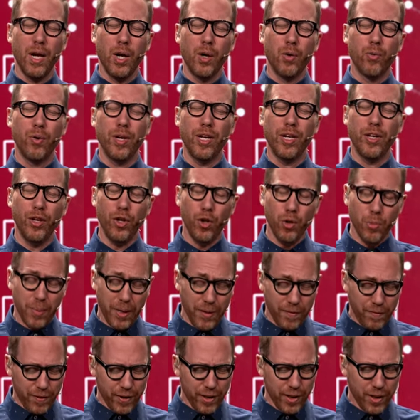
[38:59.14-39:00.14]
renew
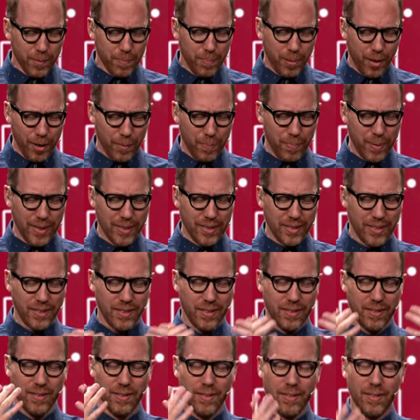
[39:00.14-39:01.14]
me for your purpose,
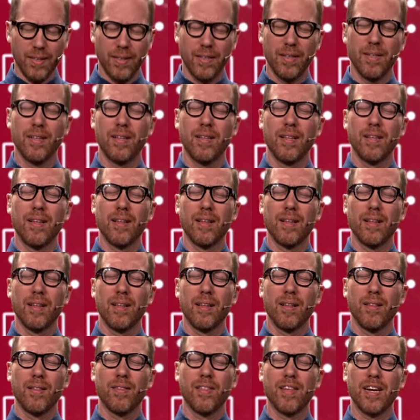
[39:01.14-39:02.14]

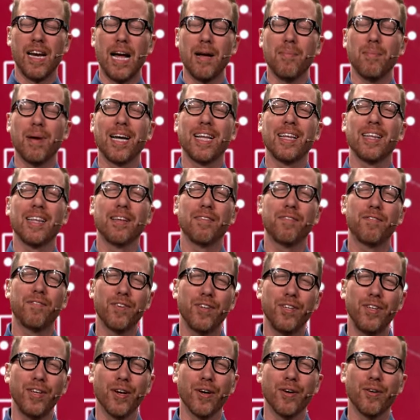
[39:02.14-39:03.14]
that I might live for
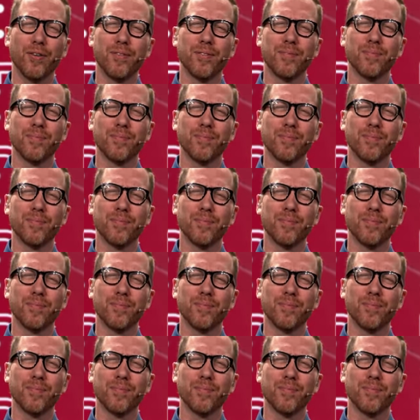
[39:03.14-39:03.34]
you,